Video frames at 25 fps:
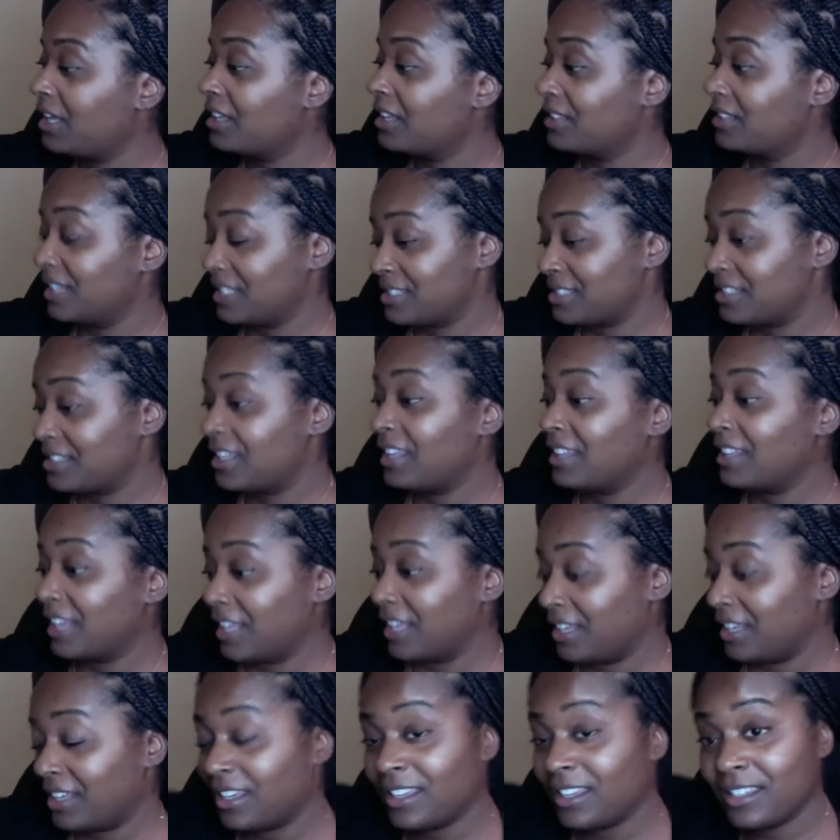That's the,
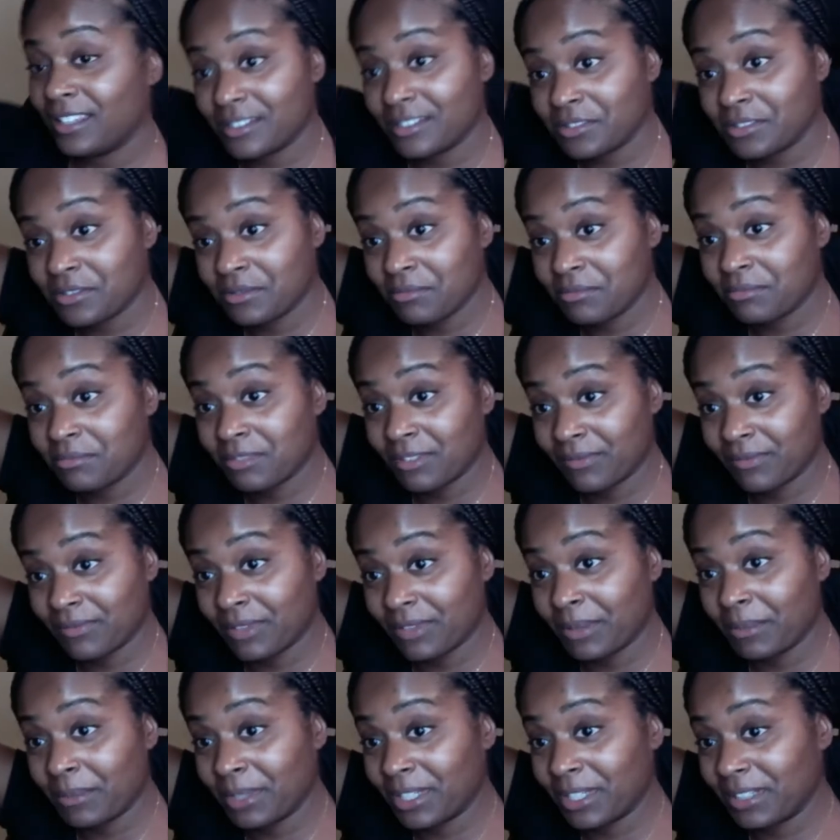that is the
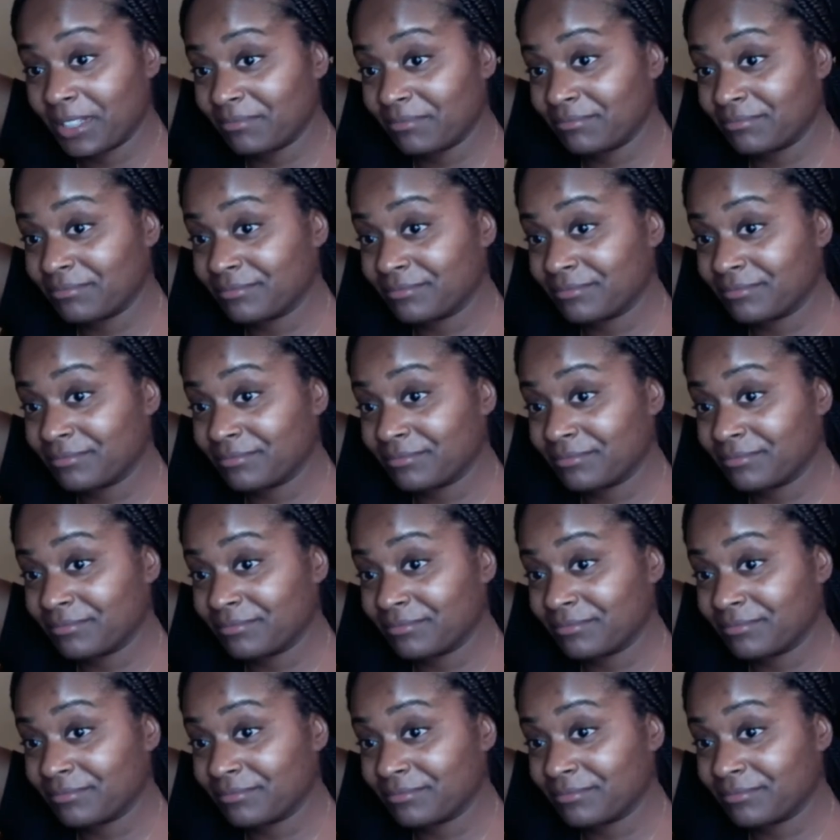feminine